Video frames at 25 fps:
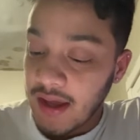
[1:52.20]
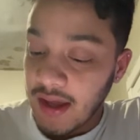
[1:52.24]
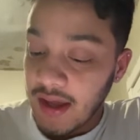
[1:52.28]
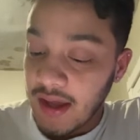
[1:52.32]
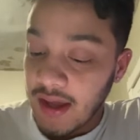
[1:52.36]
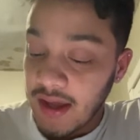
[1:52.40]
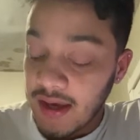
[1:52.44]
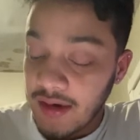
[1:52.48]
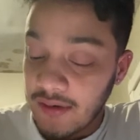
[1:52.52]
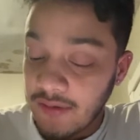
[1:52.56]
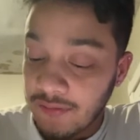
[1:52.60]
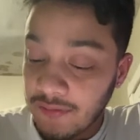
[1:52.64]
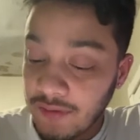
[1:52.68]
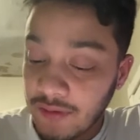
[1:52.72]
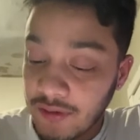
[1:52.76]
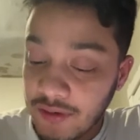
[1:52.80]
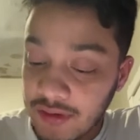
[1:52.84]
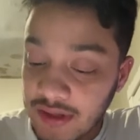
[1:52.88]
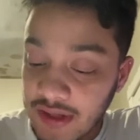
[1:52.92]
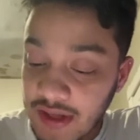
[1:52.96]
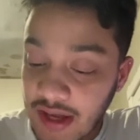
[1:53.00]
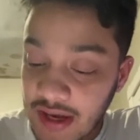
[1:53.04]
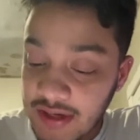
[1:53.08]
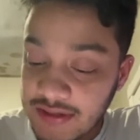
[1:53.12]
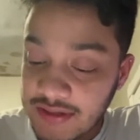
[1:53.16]
and for
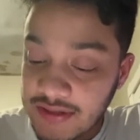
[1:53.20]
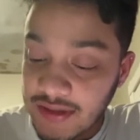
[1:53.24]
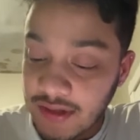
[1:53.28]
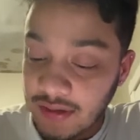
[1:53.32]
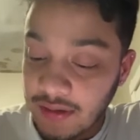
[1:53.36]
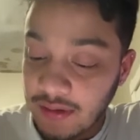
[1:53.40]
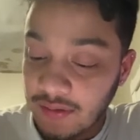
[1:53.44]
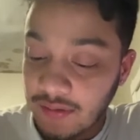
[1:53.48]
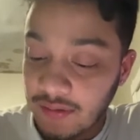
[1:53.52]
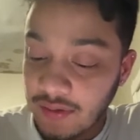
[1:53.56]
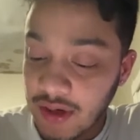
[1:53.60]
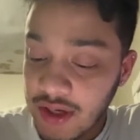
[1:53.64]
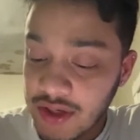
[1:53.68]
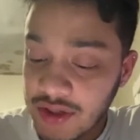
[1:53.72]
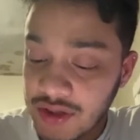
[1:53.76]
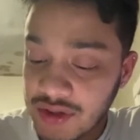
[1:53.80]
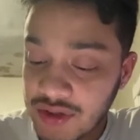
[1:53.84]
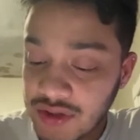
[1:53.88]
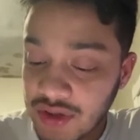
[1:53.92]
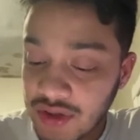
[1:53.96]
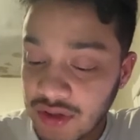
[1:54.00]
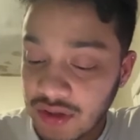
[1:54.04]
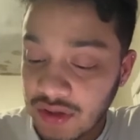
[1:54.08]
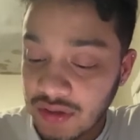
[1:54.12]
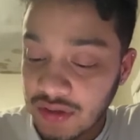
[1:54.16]
the
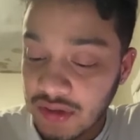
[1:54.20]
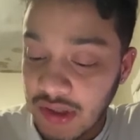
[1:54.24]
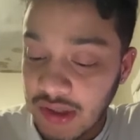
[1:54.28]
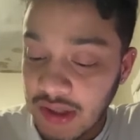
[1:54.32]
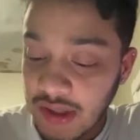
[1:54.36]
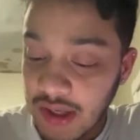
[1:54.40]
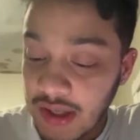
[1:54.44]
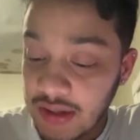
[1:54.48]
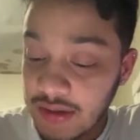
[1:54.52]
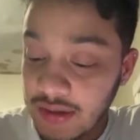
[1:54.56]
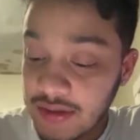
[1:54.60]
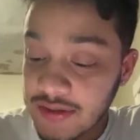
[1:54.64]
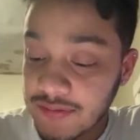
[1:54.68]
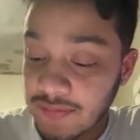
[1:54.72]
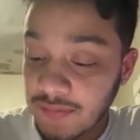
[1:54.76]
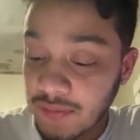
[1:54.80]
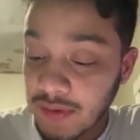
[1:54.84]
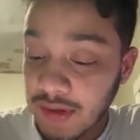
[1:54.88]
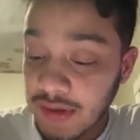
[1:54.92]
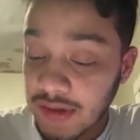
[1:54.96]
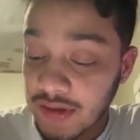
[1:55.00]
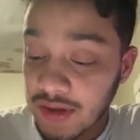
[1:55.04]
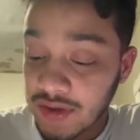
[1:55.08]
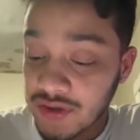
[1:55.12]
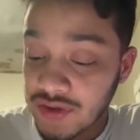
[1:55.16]
acceleration, at least for
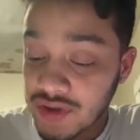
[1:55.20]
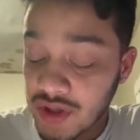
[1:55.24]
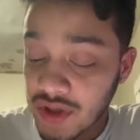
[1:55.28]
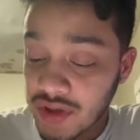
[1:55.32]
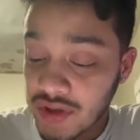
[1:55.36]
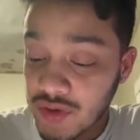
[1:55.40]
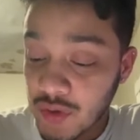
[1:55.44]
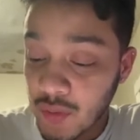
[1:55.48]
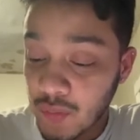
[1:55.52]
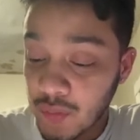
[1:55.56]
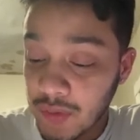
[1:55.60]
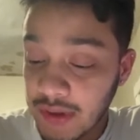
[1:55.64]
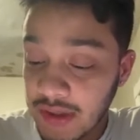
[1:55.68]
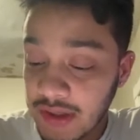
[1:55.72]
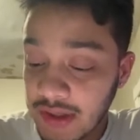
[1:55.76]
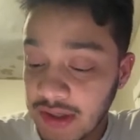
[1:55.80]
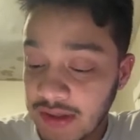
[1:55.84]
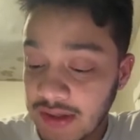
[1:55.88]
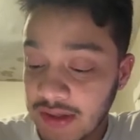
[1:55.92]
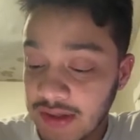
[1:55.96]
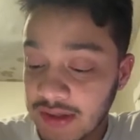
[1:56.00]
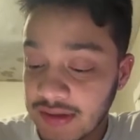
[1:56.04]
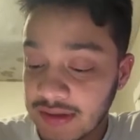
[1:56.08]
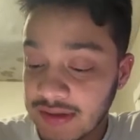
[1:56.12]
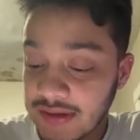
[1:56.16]
the tangential, we
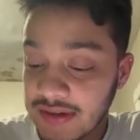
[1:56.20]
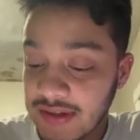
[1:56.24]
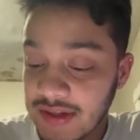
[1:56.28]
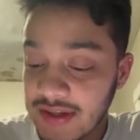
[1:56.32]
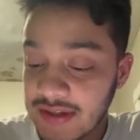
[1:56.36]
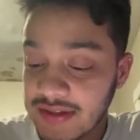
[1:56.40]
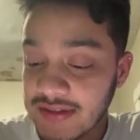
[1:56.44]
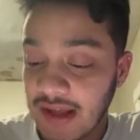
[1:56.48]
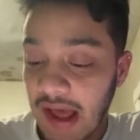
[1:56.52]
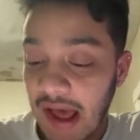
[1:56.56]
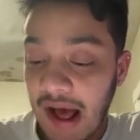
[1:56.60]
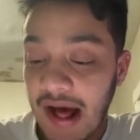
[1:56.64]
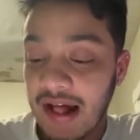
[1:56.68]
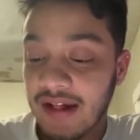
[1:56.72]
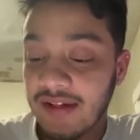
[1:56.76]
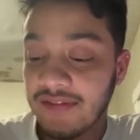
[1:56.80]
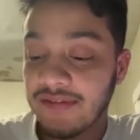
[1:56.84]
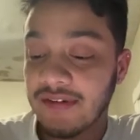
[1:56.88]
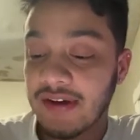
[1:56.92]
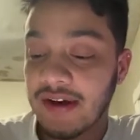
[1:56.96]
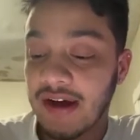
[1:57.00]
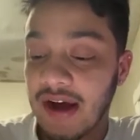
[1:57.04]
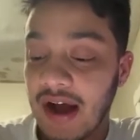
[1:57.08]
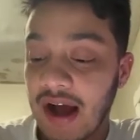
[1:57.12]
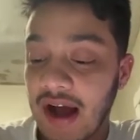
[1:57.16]
need this
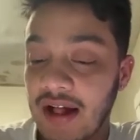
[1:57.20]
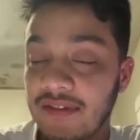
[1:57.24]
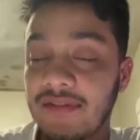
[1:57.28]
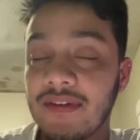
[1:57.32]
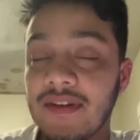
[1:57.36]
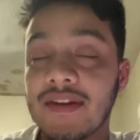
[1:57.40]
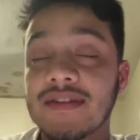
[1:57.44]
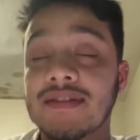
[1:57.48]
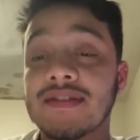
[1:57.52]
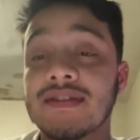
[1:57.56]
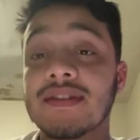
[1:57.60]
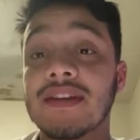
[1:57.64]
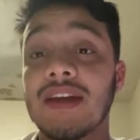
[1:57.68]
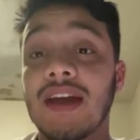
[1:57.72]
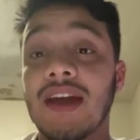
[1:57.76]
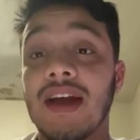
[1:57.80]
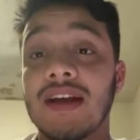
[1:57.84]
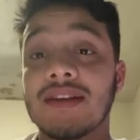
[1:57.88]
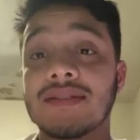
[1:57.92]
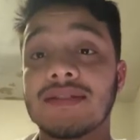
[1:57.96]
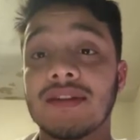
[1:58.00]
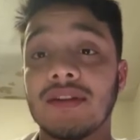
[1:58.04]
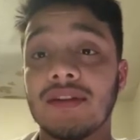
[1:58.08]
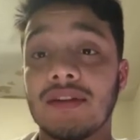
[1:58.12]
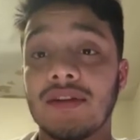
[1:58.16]
alpha. Alpha is the
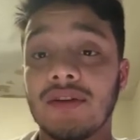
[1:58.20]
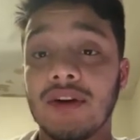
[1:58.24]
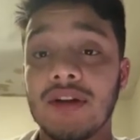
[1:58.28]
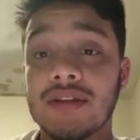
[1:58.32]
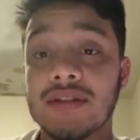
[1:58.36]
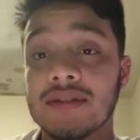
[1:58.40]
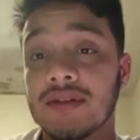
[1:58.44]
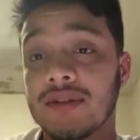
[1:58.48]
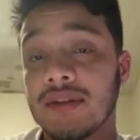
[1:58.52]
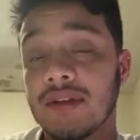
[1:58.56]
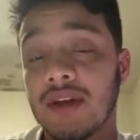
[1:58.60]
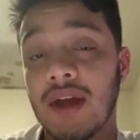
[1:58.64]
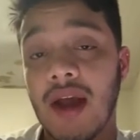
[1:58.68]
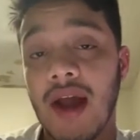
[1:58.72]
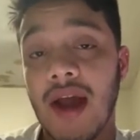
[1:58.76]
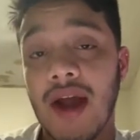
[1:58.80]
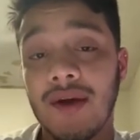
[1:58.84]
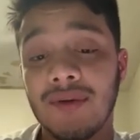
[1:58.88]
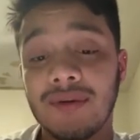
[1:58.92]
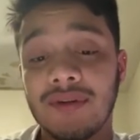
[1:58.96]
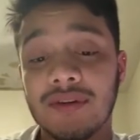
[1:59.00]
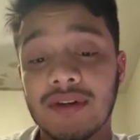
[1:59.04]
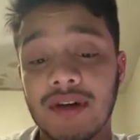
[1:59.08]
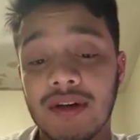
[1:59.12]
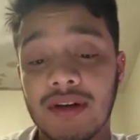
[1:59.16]
acceleration, the
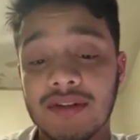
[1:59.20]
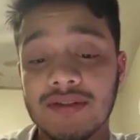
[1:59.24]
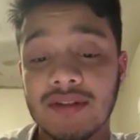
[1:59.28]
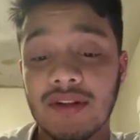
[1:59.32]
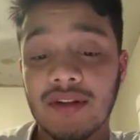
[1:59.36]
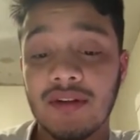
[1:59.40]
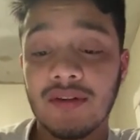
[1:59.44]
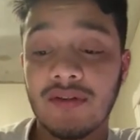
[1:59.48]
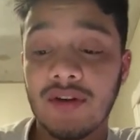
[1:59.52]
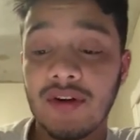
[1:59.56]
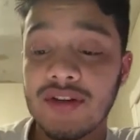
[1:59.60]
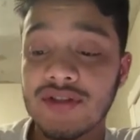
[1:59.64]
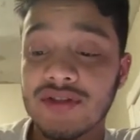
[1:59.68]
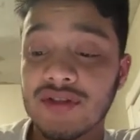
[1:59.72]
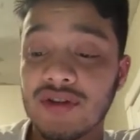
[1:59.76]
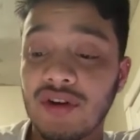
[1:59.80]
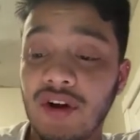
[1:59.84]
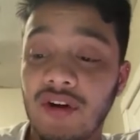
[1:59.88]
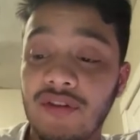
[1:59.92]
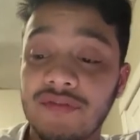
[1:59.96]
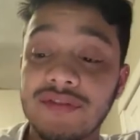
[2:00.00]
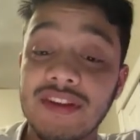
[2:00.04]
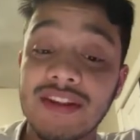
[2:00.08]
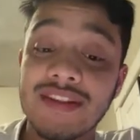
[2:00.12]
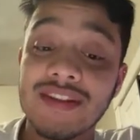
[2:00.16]
angular acceleration
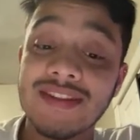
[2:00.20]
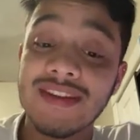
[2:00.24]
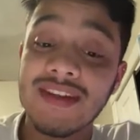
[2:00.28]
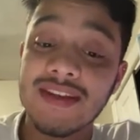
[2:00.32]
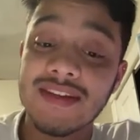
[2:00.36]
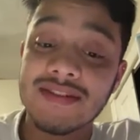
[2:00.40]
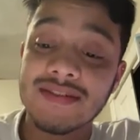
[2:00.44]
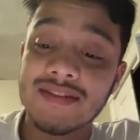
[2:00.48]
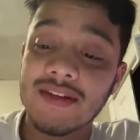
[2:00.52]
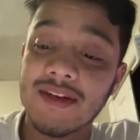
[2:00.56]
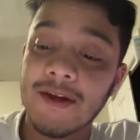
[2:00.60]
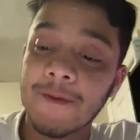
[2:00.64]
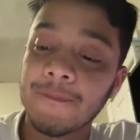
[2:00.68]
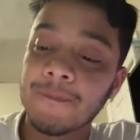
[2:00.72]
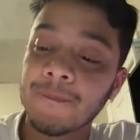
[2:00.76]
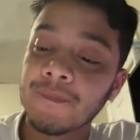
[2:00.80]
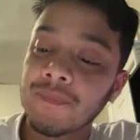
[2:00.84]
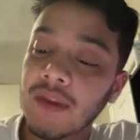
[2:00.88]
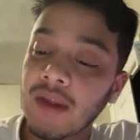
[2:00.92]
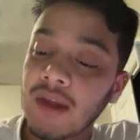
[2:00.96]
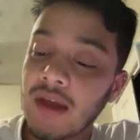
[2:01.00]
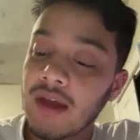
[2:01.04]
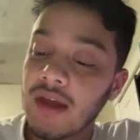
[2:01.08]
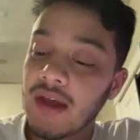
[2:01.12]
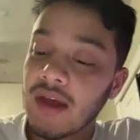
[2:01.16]
of the disk.
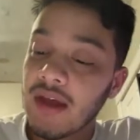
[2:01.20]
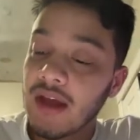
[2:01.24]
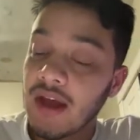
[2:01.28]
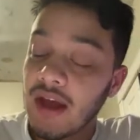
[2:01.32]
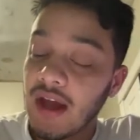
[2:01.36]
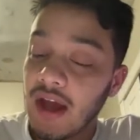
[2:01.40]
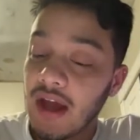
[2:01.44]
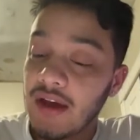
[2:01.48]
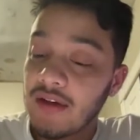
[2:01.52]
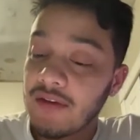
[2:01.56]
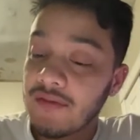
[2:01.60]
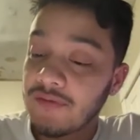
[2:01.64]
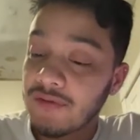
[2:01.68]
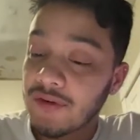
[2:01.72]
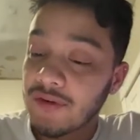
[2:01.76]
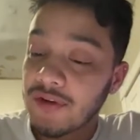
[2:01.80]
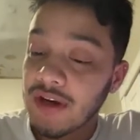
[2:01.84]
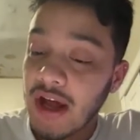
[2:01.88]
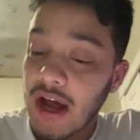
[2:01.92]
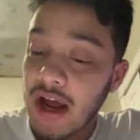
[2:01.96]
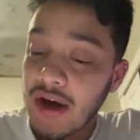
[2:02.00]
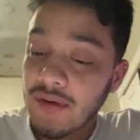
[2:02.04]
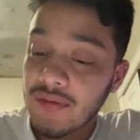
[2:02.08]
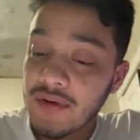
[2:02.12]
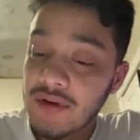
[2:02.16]
And for
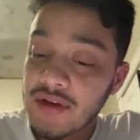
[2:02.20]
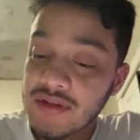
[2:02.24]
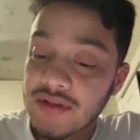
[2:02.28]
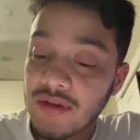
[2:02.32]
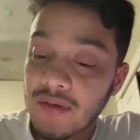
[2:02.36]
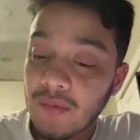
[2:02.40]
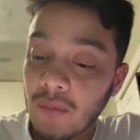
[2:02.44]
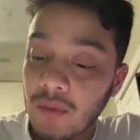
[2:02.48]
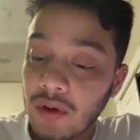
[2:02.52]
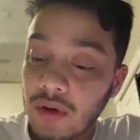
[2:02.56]
that reason,